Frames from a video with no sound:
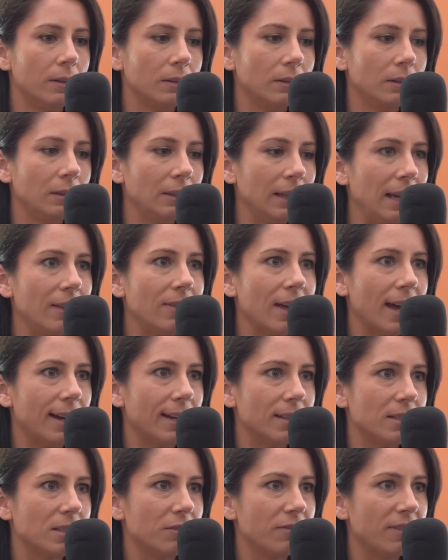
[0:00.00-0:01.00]
lay that
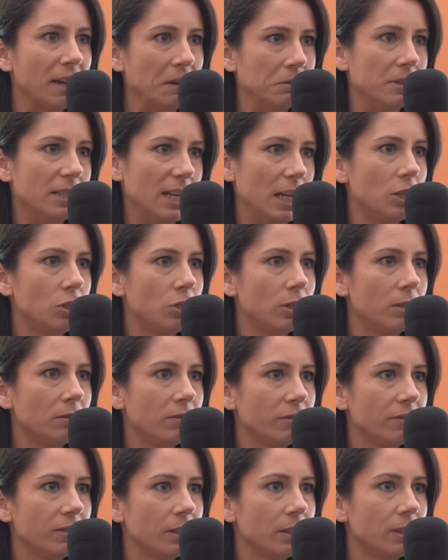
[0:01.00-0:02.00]
as the foundation
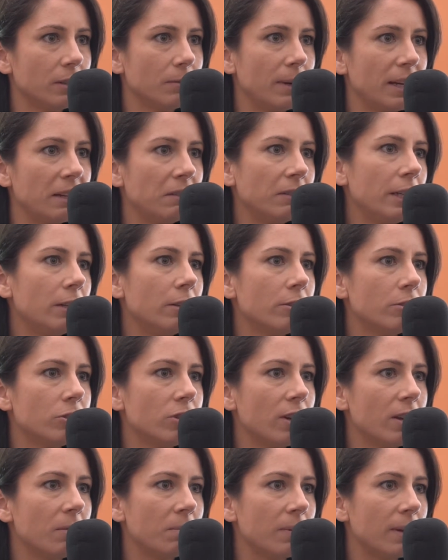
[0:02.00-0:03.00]
for my
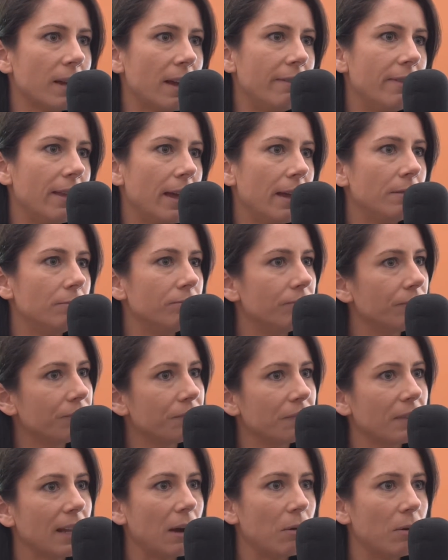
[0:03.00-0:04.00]
leadership. And then
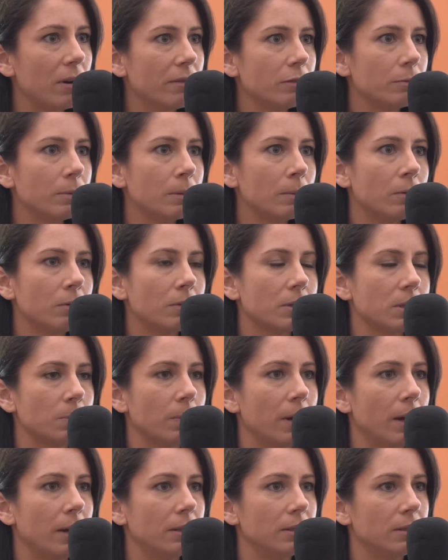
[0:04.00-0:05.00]
however people
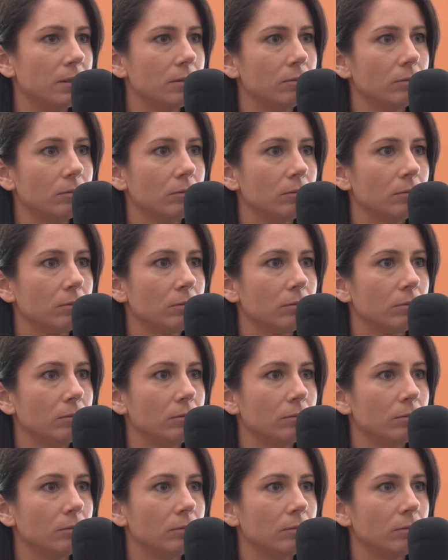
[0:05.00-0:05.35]
respond,